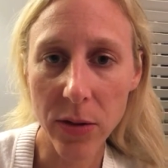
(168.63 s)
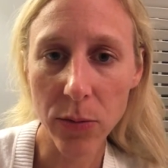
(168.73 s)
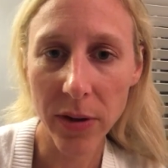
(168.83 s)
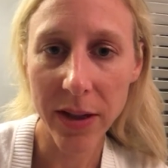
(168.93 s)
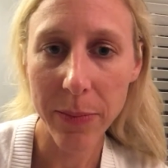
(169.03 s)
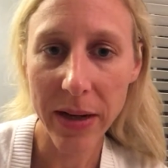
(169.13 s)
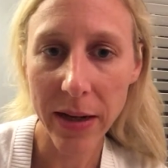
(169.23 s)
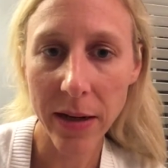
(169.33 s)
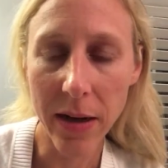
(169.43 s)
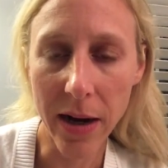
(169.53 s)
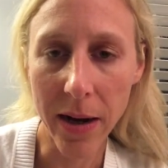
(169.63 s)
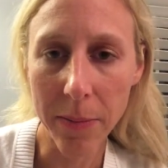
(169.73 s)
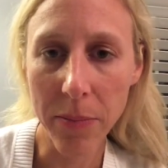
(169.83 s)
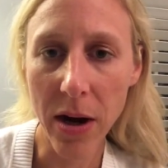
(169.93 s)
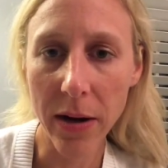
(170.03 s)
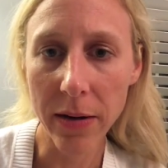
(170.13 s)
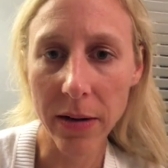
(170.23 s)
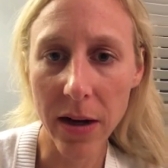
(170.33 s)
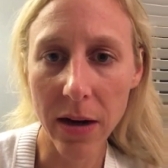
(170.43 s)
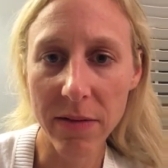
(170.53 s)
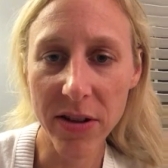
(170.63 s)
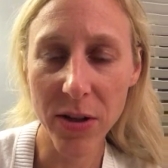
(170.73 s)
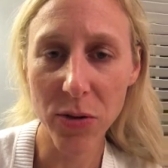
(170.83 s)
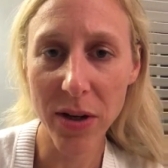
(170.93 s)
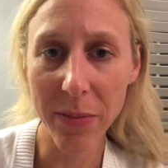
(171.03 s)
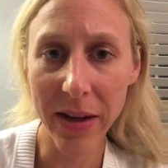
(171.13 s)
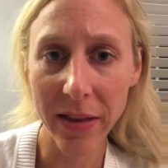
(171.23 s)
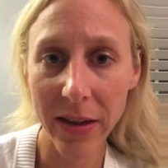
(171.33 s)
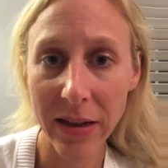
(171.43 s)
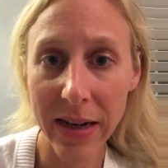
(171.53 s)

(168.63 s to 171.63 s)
a really big part of the Suzuki method,